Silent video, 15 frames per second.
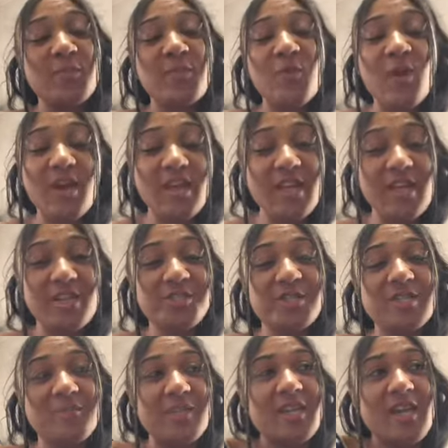Porky
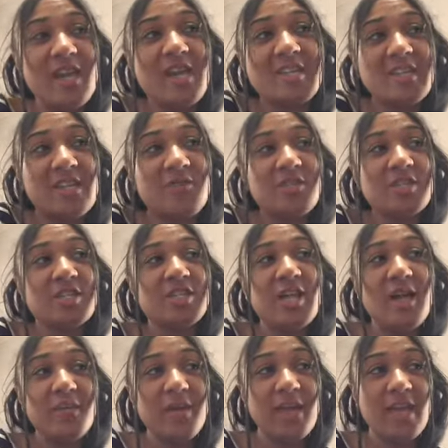just because he was
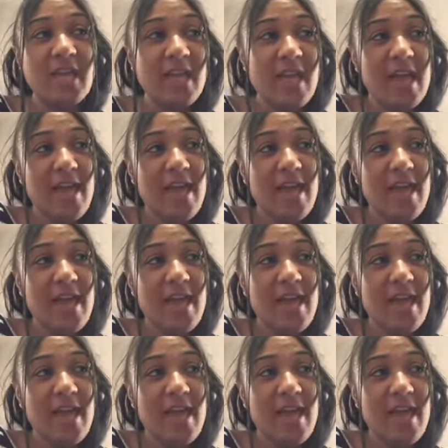chubby,